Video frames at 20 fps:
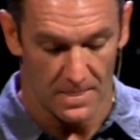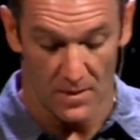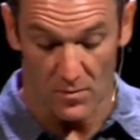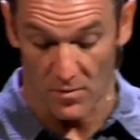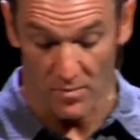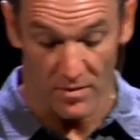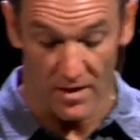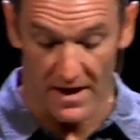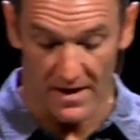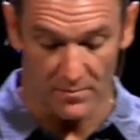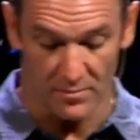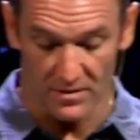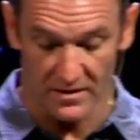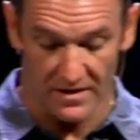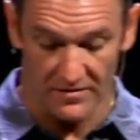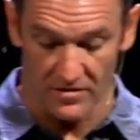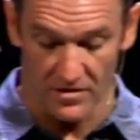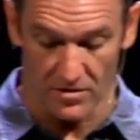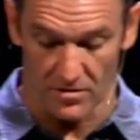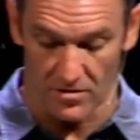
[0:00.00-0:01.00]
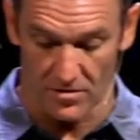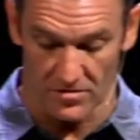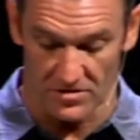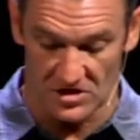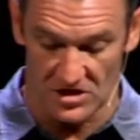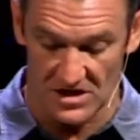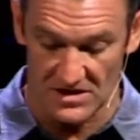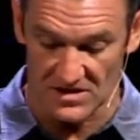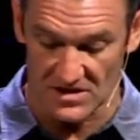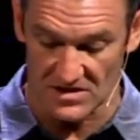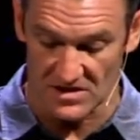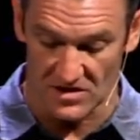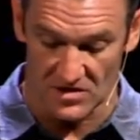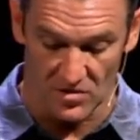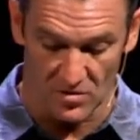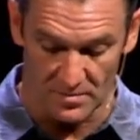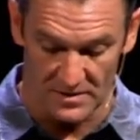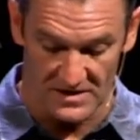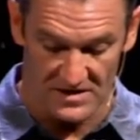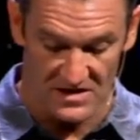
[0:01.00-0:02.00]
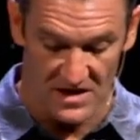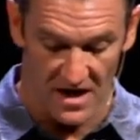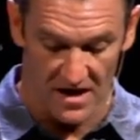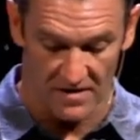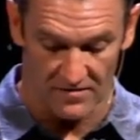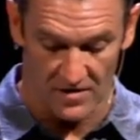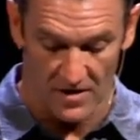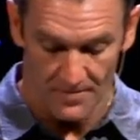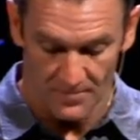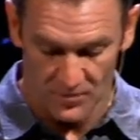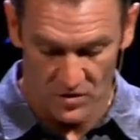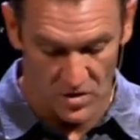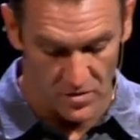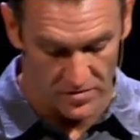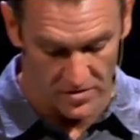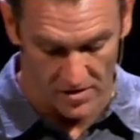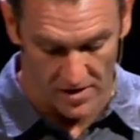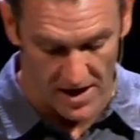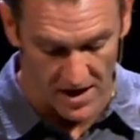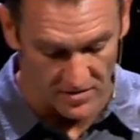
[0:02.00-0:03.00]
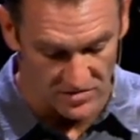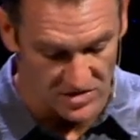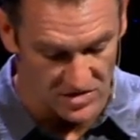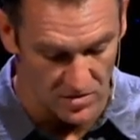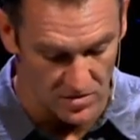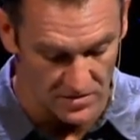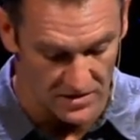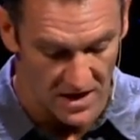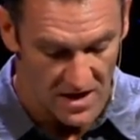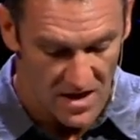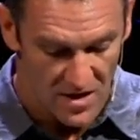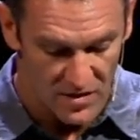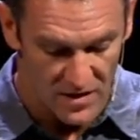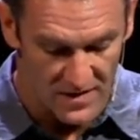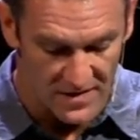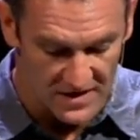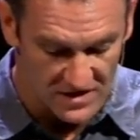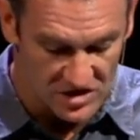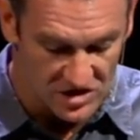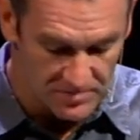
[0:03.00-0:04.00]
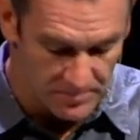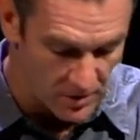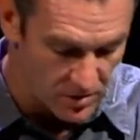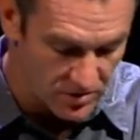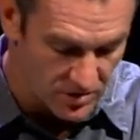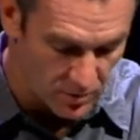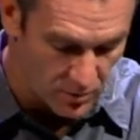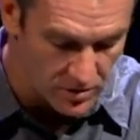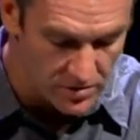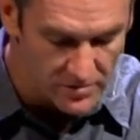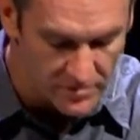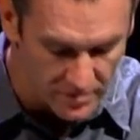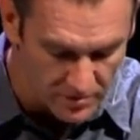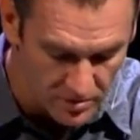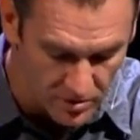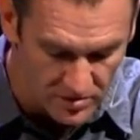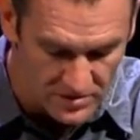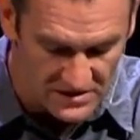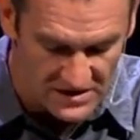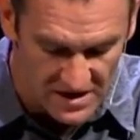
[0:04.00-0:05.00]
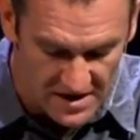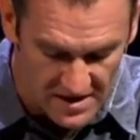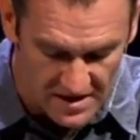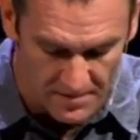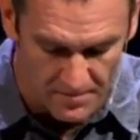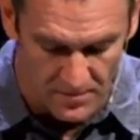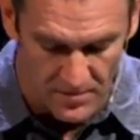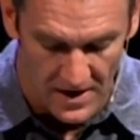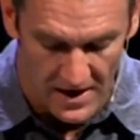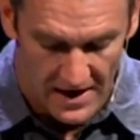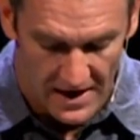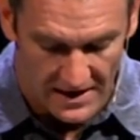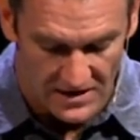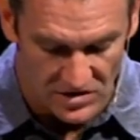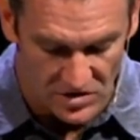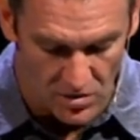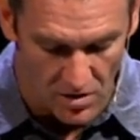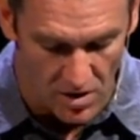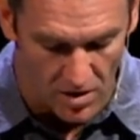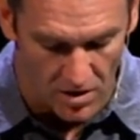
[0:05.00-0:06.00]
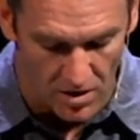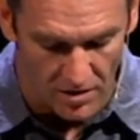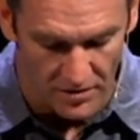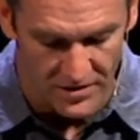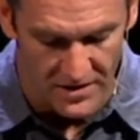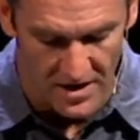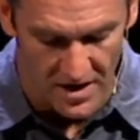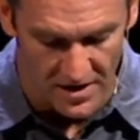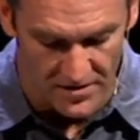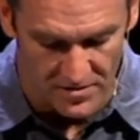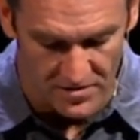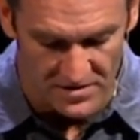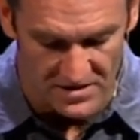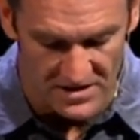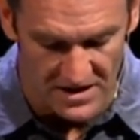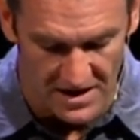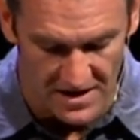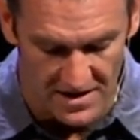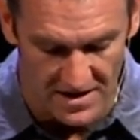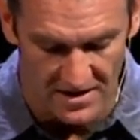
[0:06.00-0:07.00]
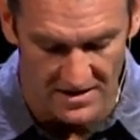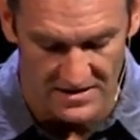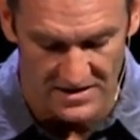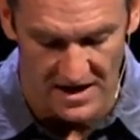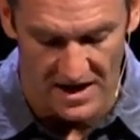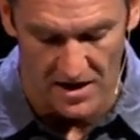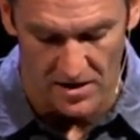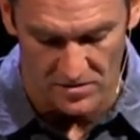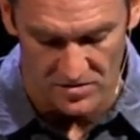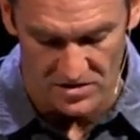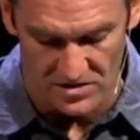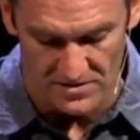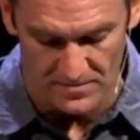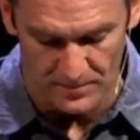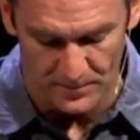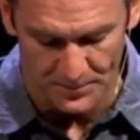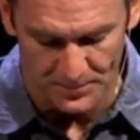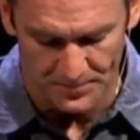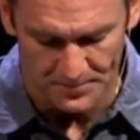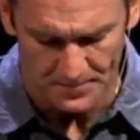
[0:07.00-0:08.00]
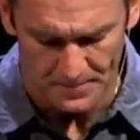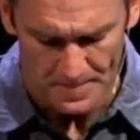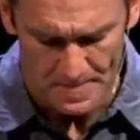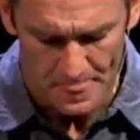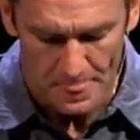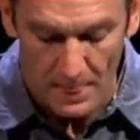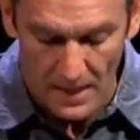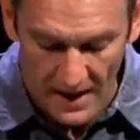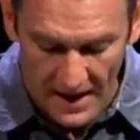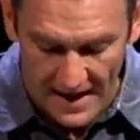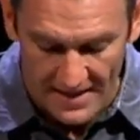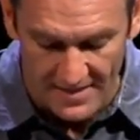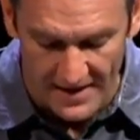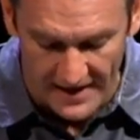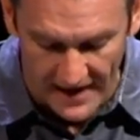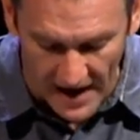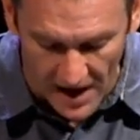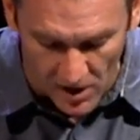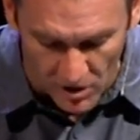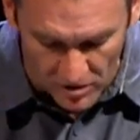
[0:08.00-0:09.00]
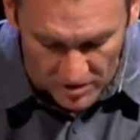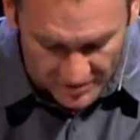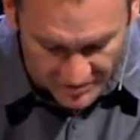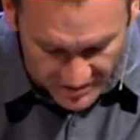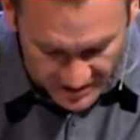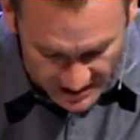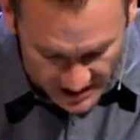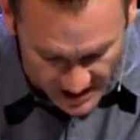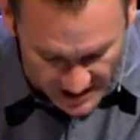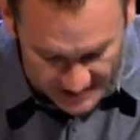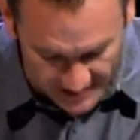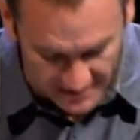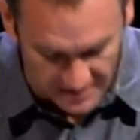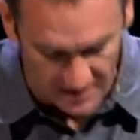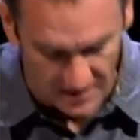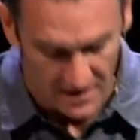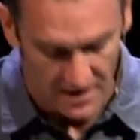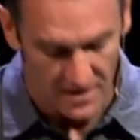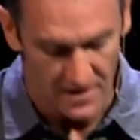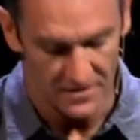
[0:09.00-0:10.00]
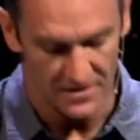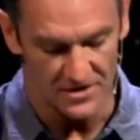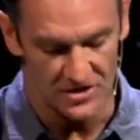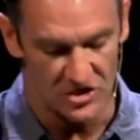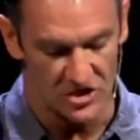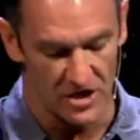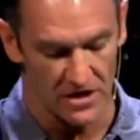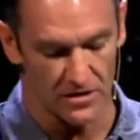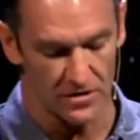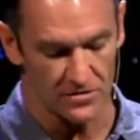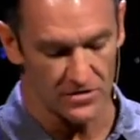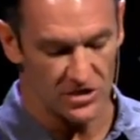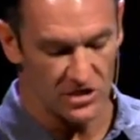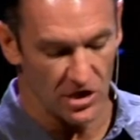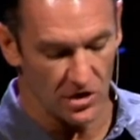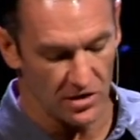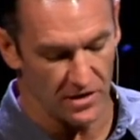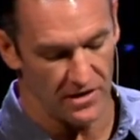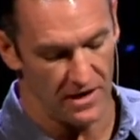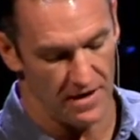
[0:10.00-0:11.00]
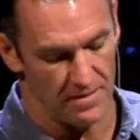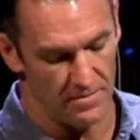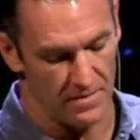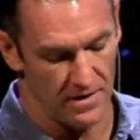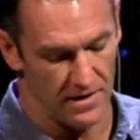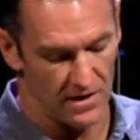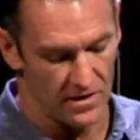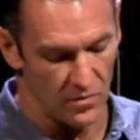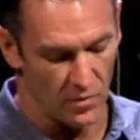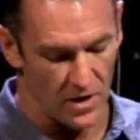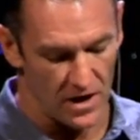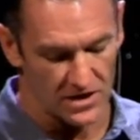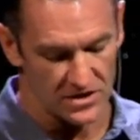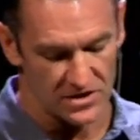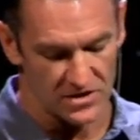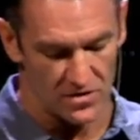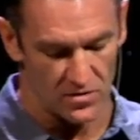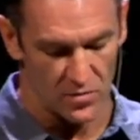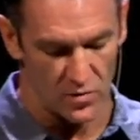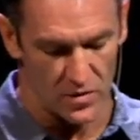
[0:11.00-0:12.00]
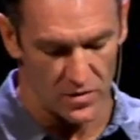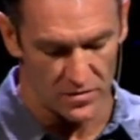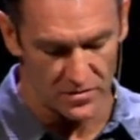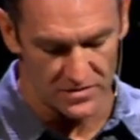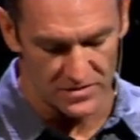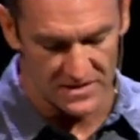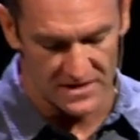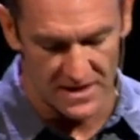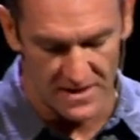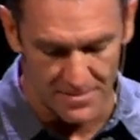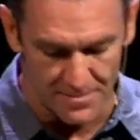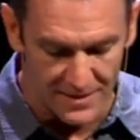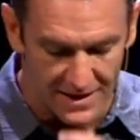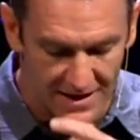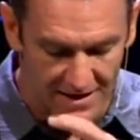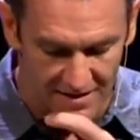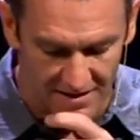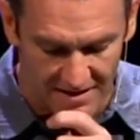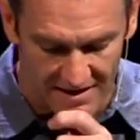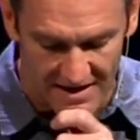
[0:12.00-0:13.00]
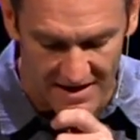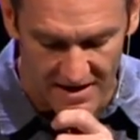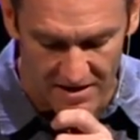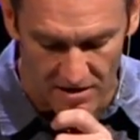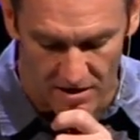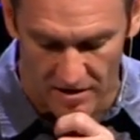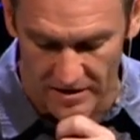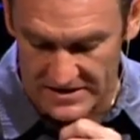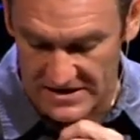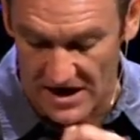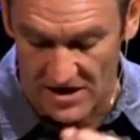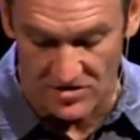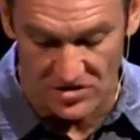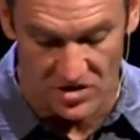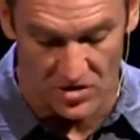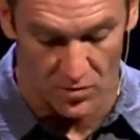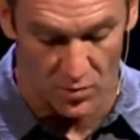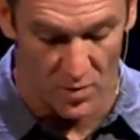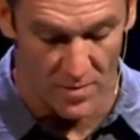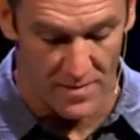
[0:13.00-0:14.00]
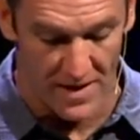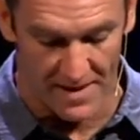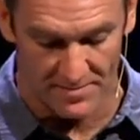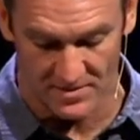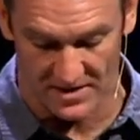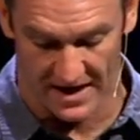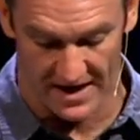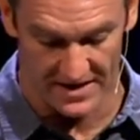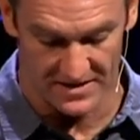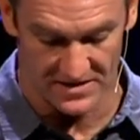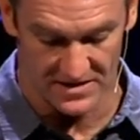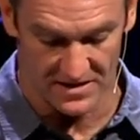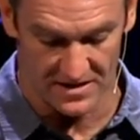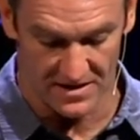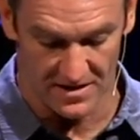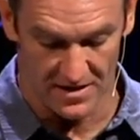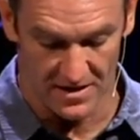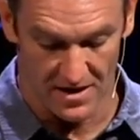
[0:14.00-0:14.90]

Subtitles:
They replied, believe in the Lord Jesus and you'll be saved, you and your household. Then they spoke the word of the Lord to him and to all the others in his house. At that hour of the night, the jailer took them and washed their wounds. Then immediately he and all his household were baptized.